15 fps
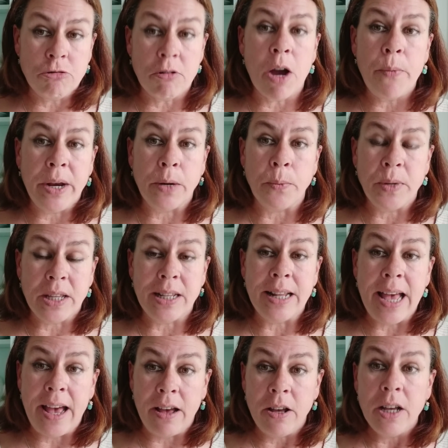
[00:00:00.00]
growing within
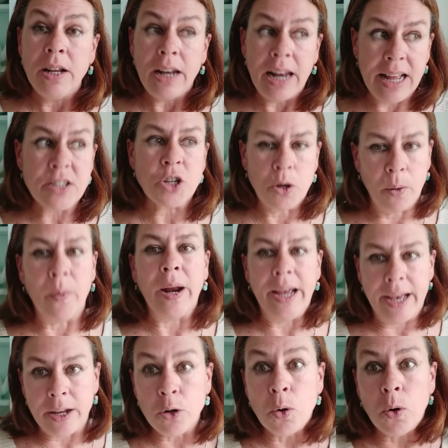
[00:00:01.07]
their, let's call it
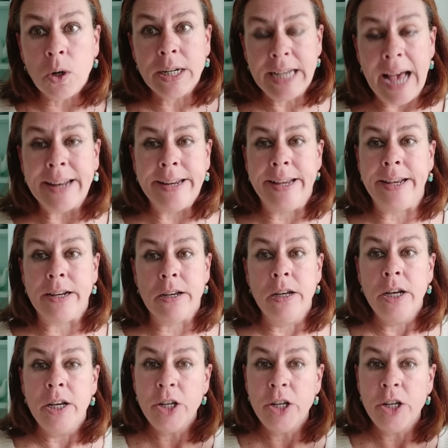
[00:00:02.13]
an organic,